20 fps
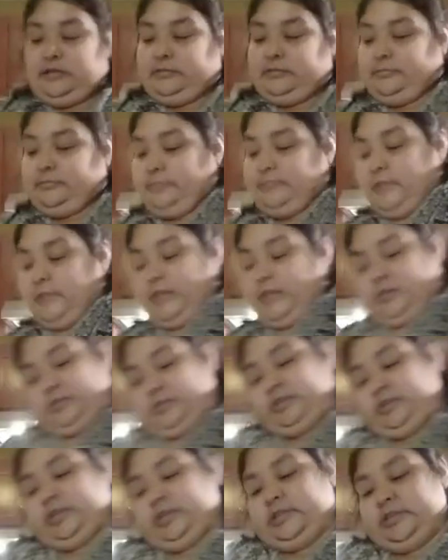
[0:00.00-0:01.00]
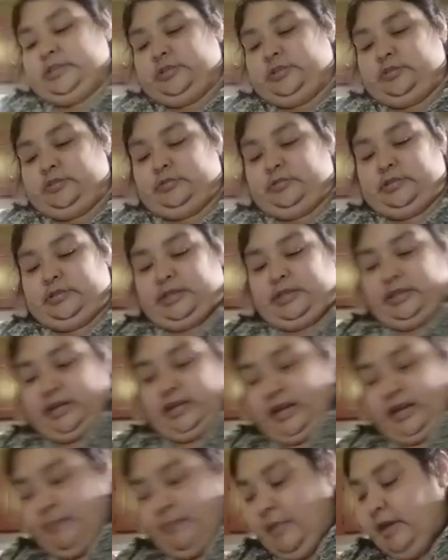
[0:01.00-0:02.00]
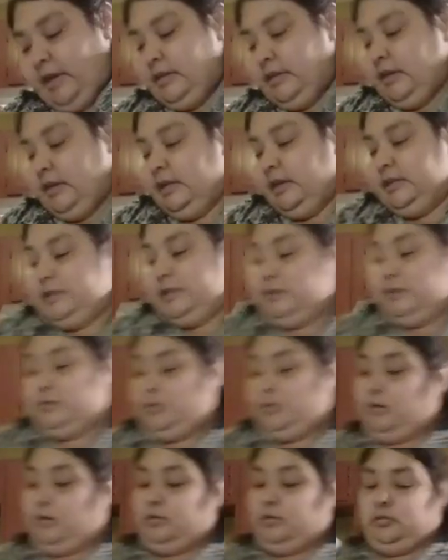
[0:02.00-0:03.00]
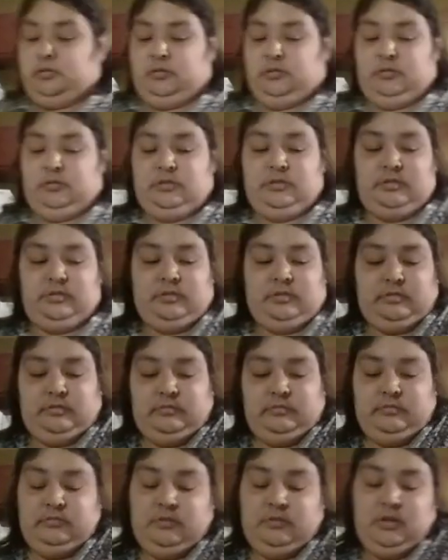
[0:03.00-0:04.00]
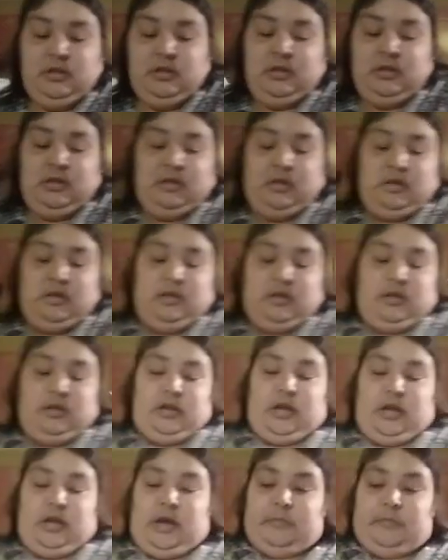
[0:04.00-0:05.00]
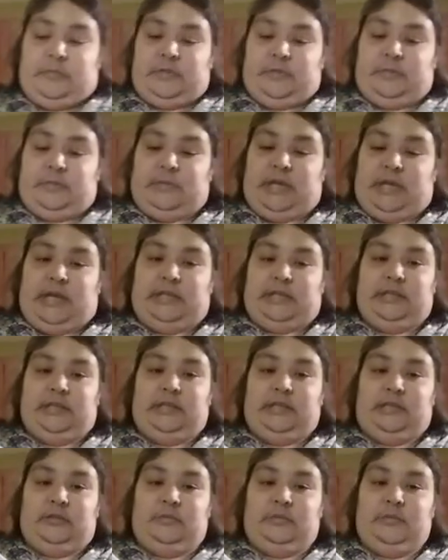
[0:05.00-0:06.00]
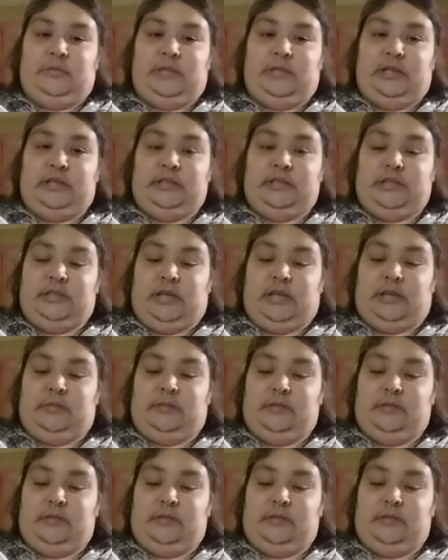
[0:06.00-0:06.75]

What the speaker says: the instructions do say that I might not need it all, so I'm going to be adding a little bit at a time.